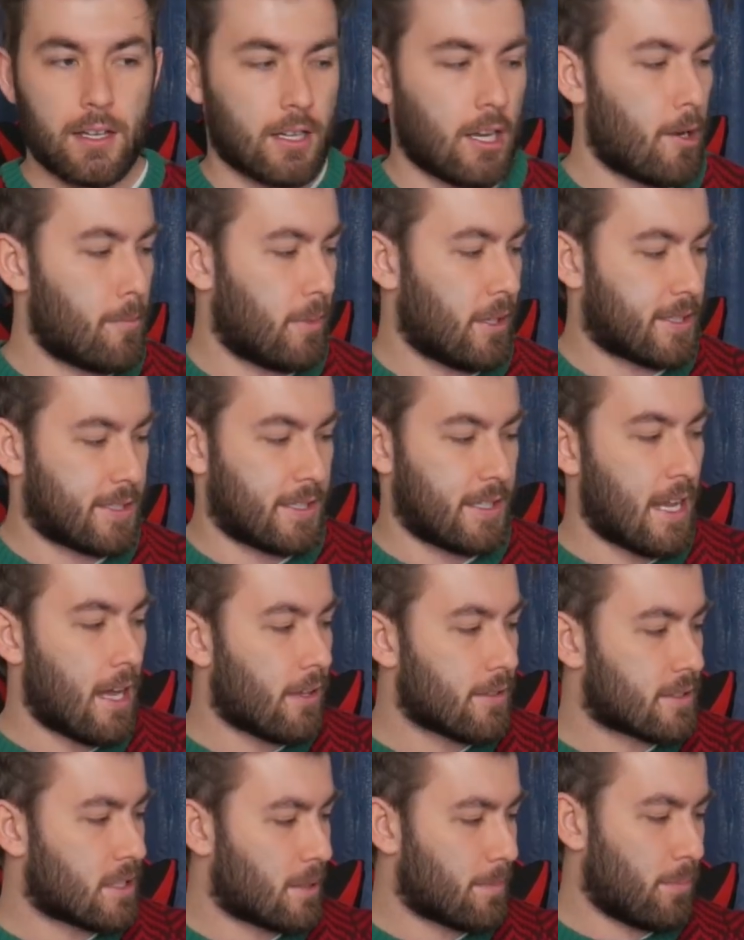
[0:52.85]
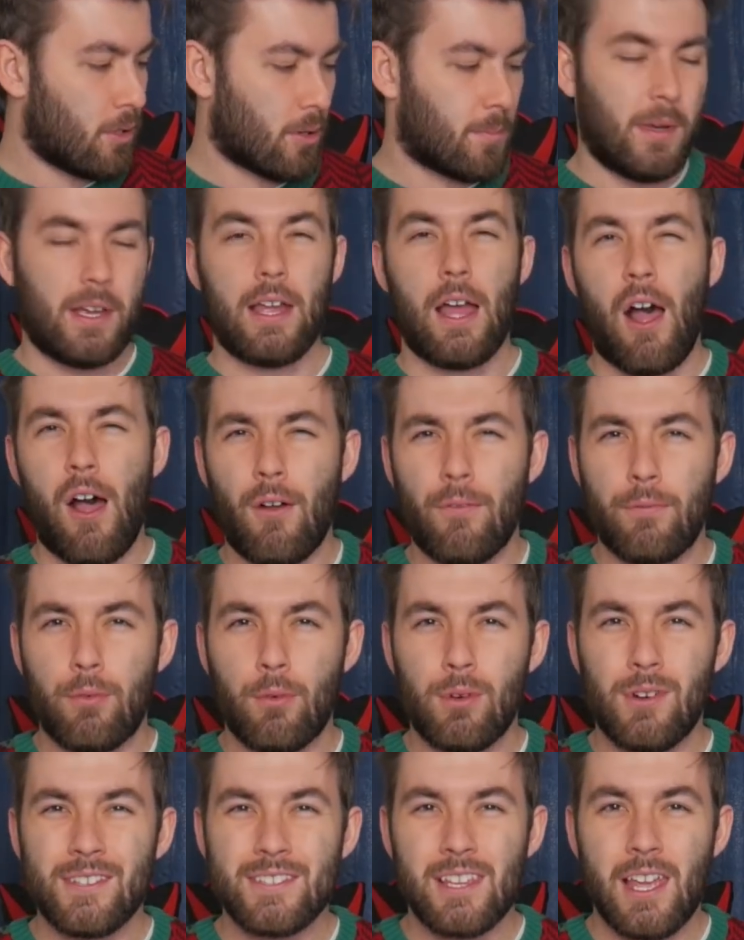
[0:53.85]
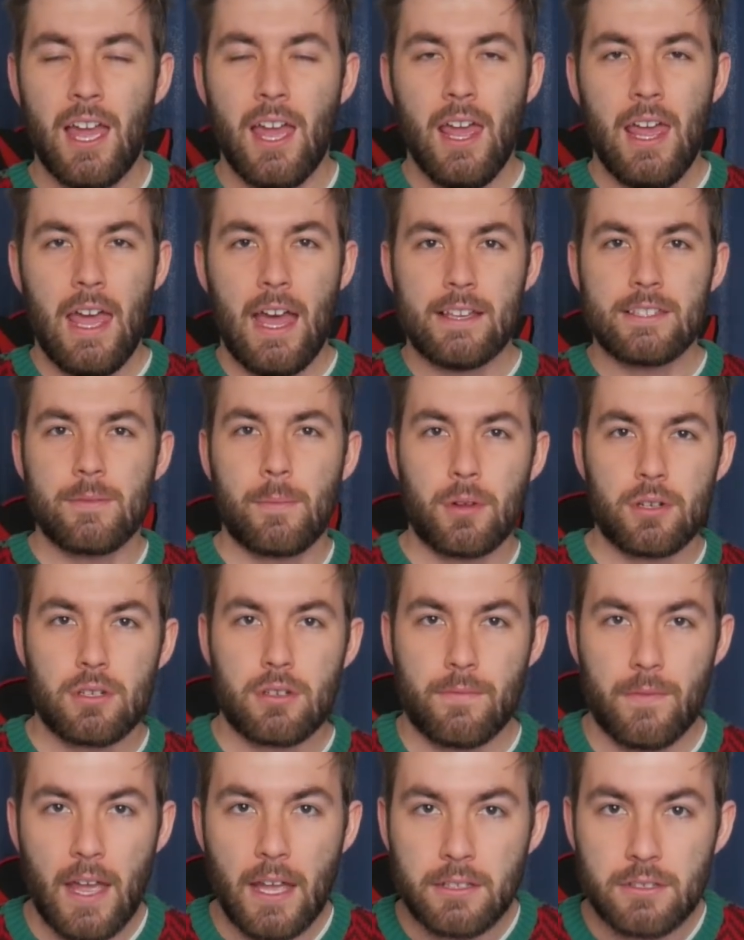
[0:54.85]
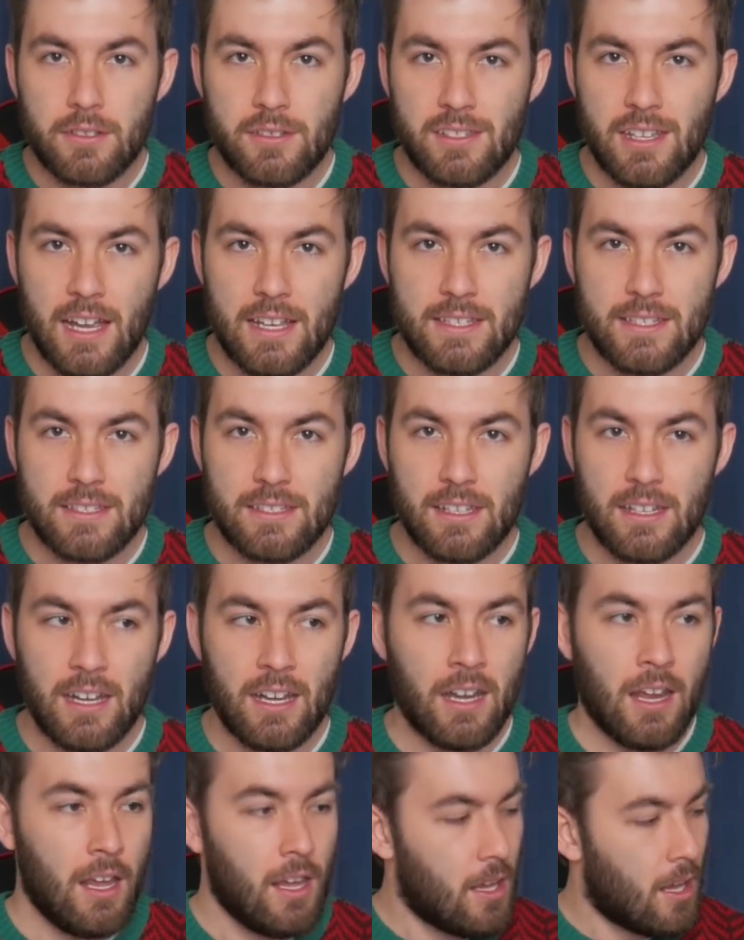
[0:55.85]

complex analysis book by Ahlfors has a bunch of exercises in it,